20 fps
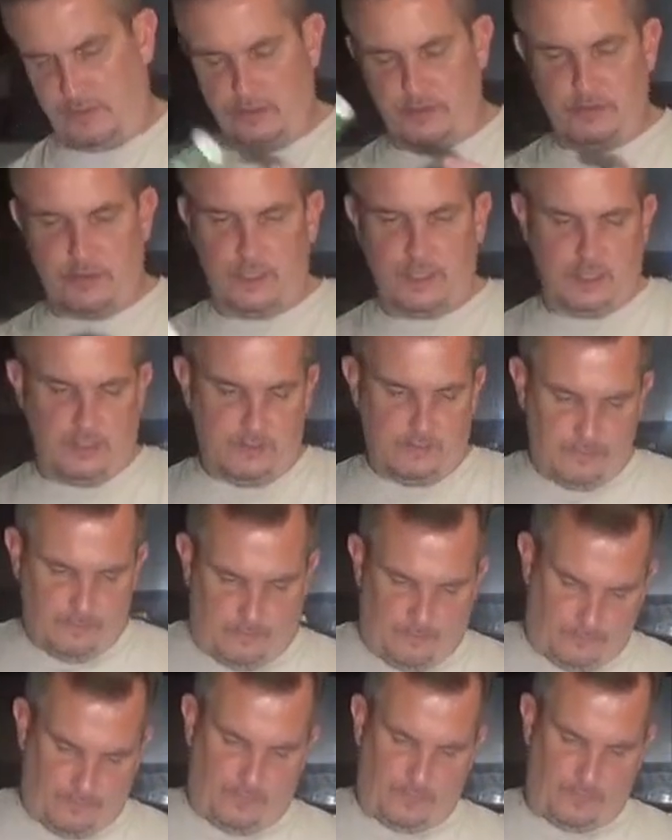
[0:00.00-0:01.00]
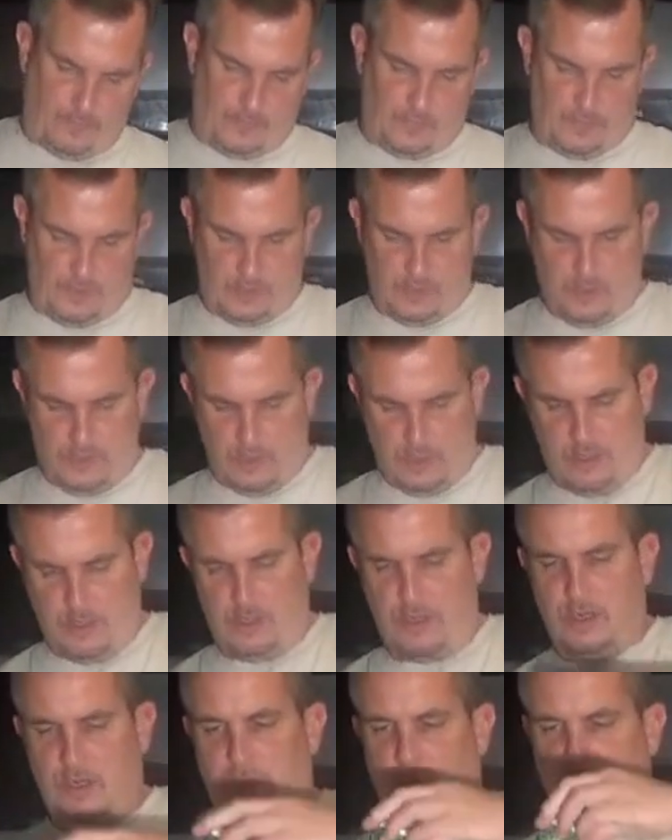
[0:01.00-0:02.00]
do a
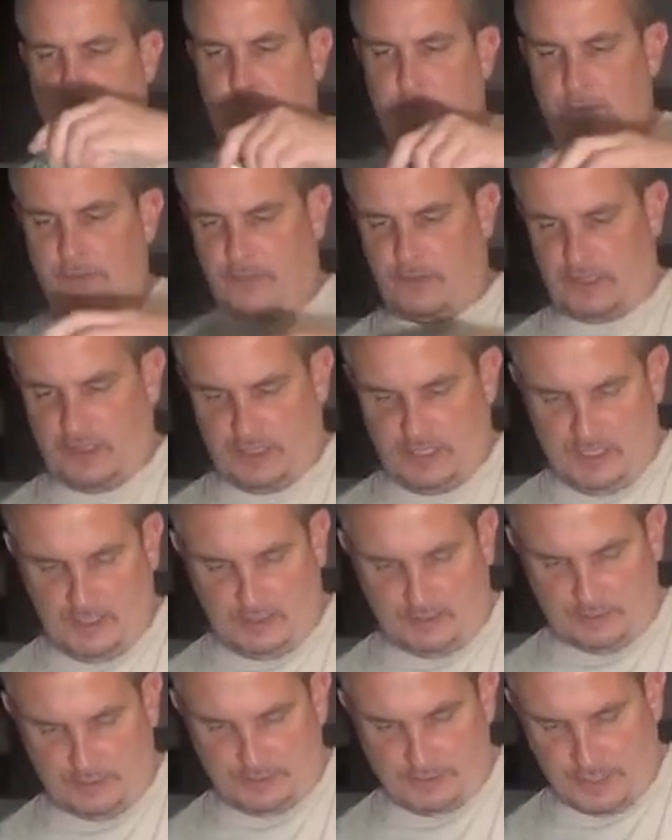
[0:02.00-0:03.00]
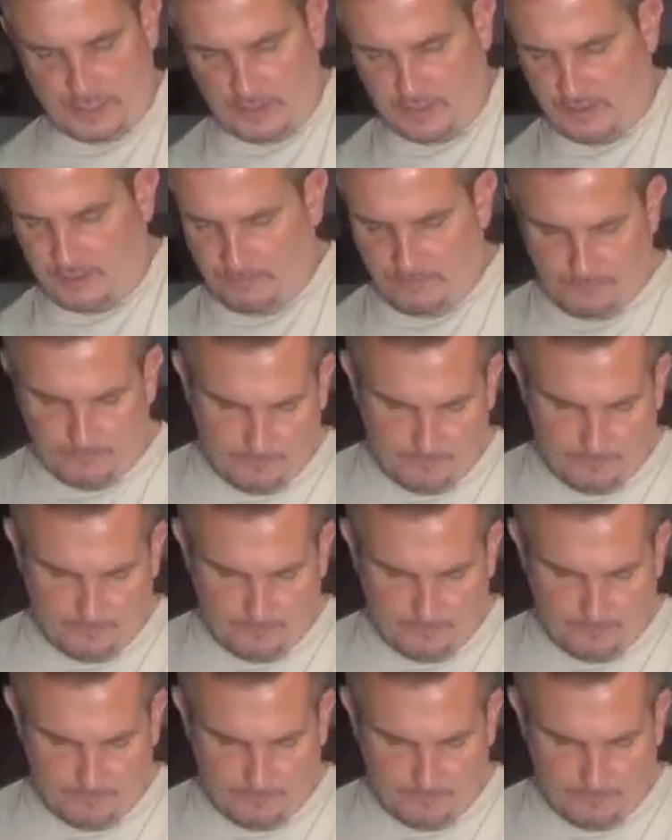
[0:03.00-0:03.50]
cup of Caesar dressing.